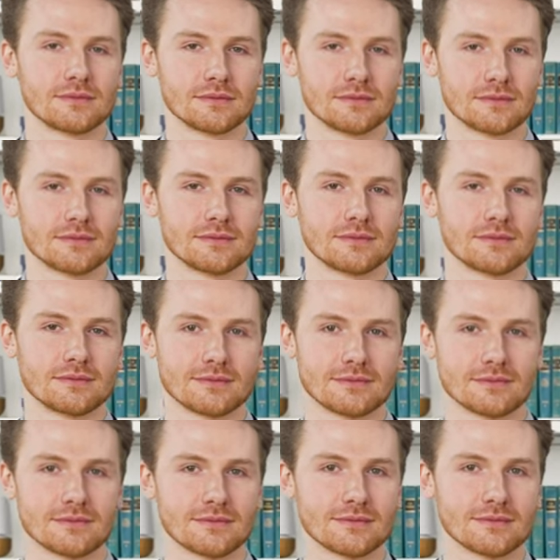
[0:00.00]

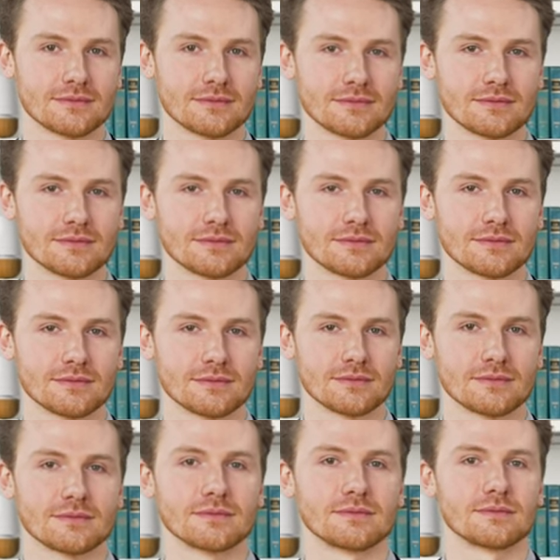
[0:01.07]

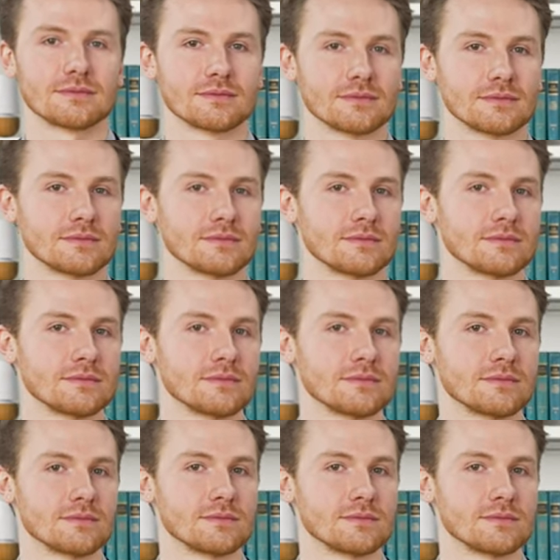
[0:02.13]
(silent)